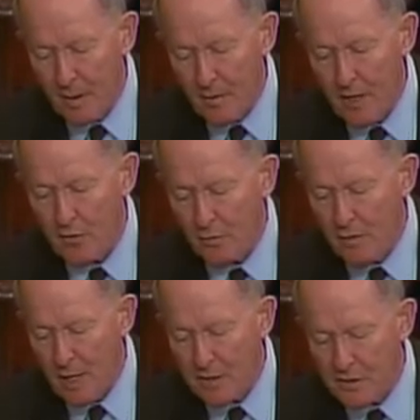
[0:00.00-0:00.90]
that do
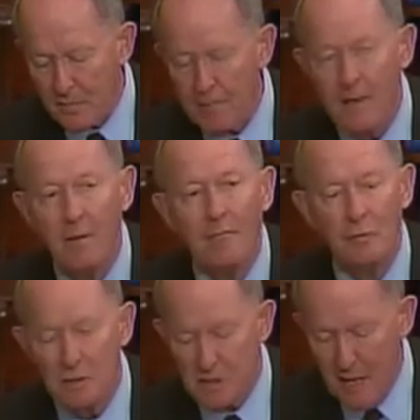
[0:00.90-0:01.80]
not disappear if you
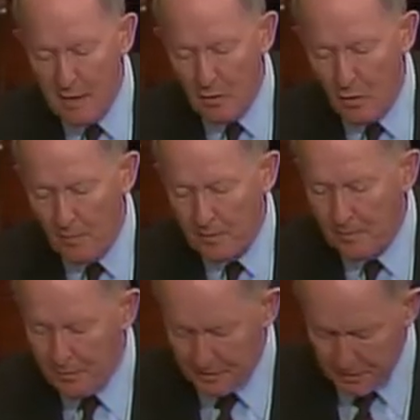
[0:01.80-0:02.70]
decide to open a
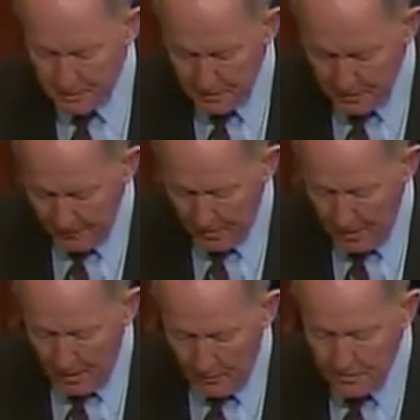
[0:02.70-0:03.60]
business.
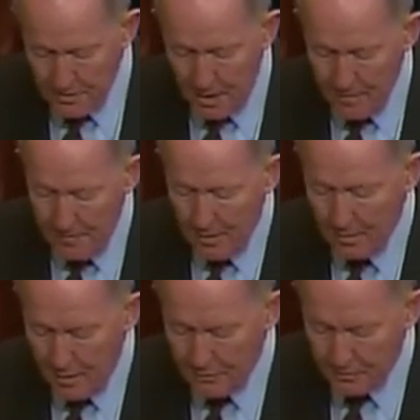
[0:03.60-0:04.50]
It was not about
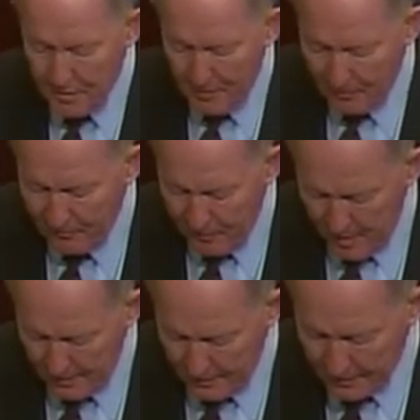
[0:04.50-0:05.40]
contraceptive
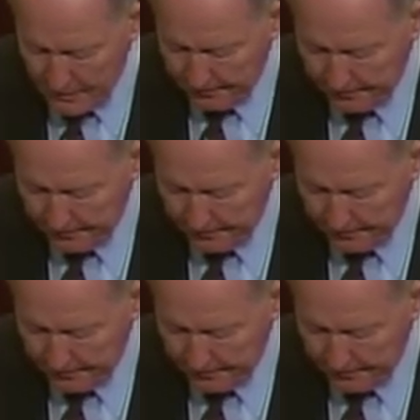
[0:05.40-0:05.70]
rights.